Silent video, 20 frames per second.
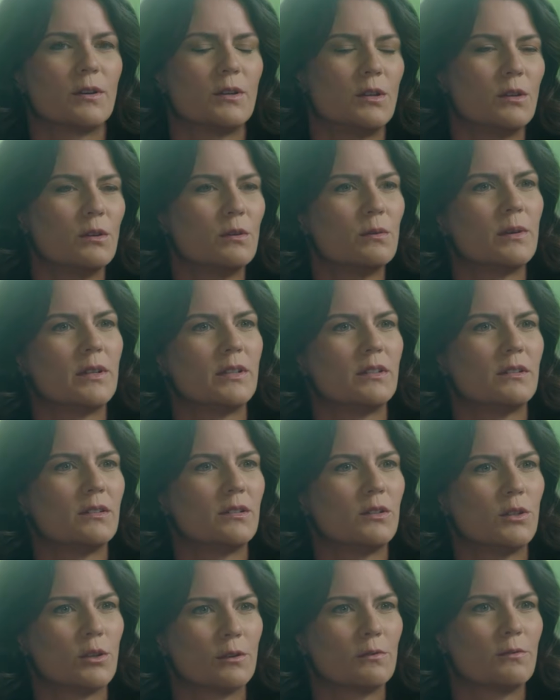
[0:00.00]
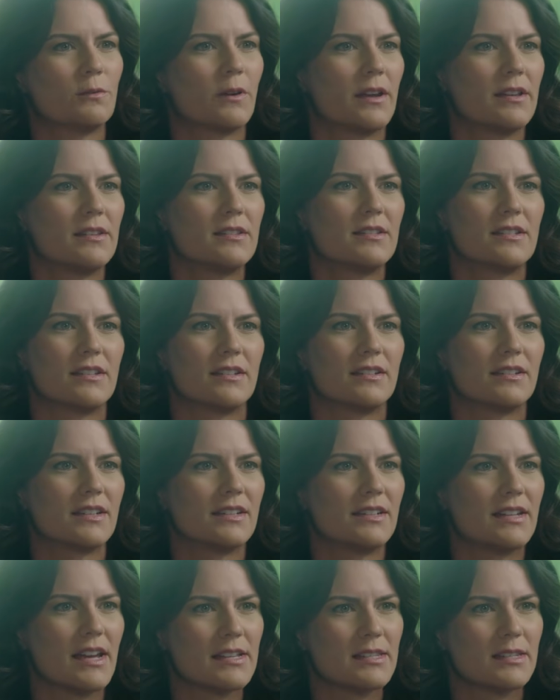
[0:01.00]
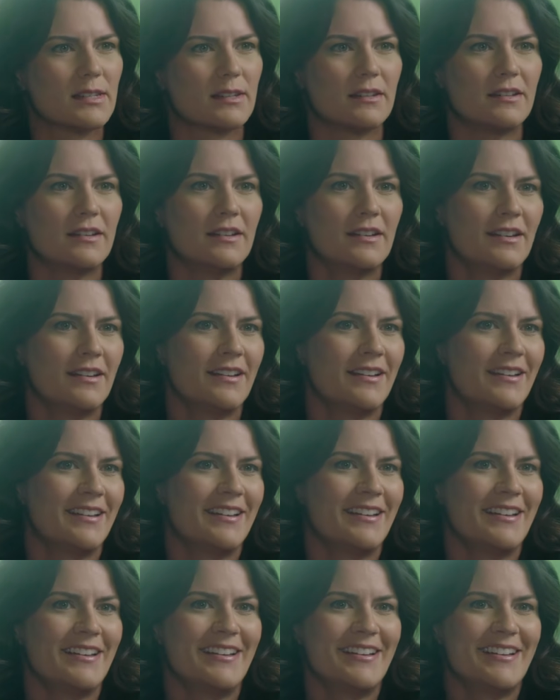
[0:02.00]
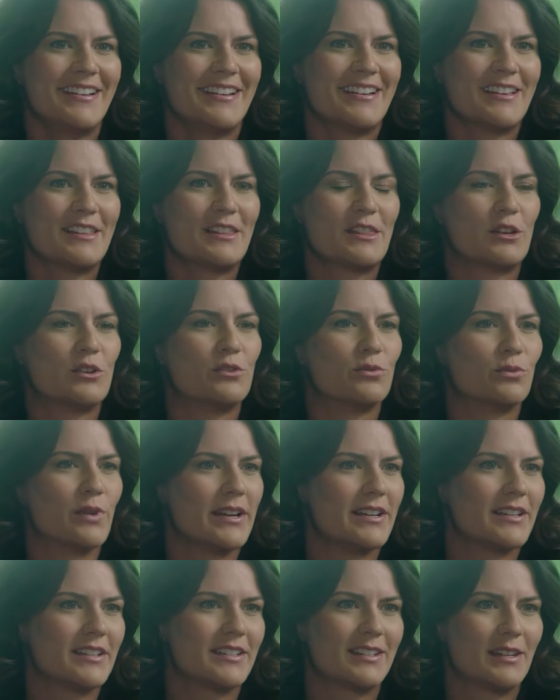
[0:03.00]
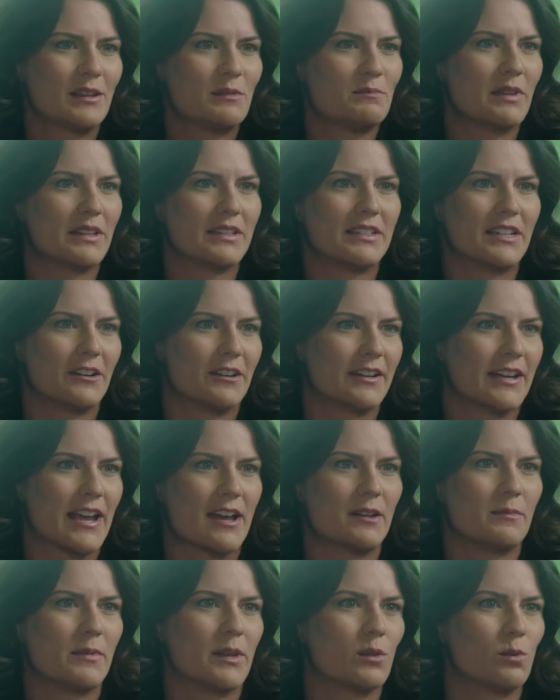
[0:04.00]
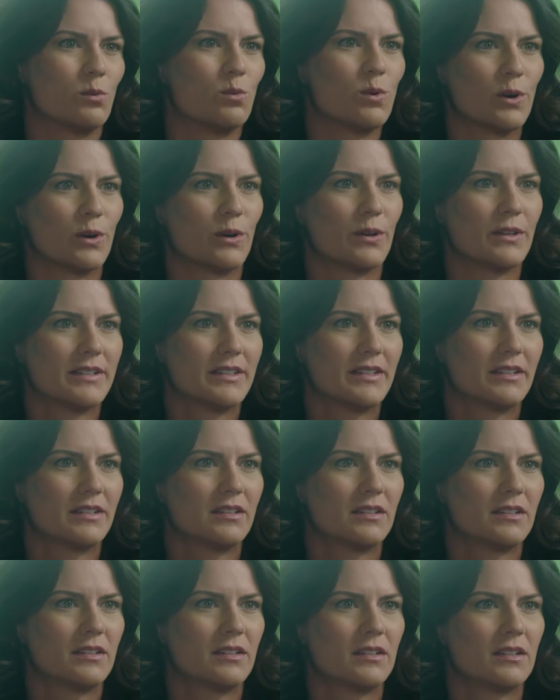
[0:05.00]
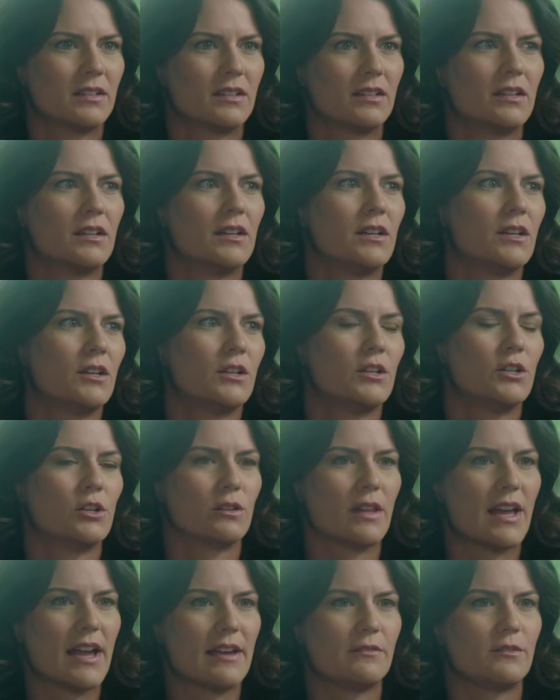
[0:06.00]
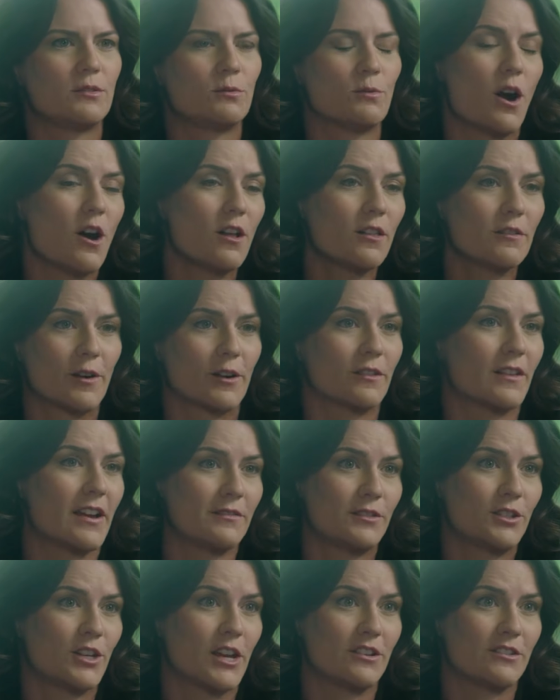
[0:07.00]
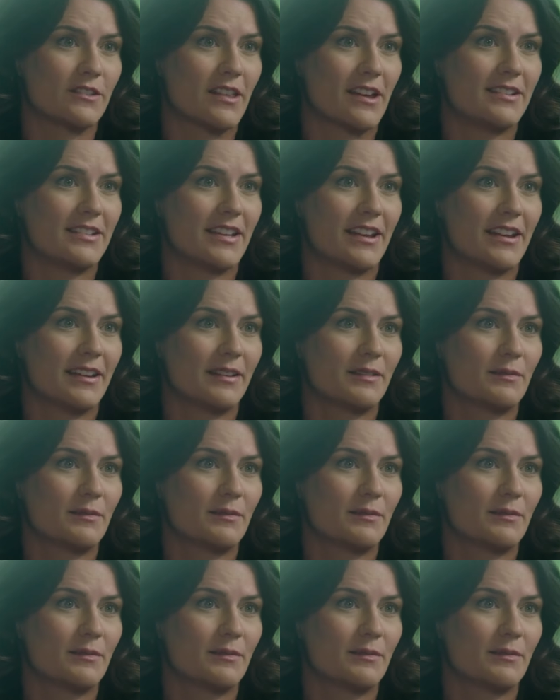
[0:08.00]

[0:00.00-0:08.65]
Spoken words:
you and your friends and cadets at the greatest military academy in the world, your lives, all of our lives changed that day.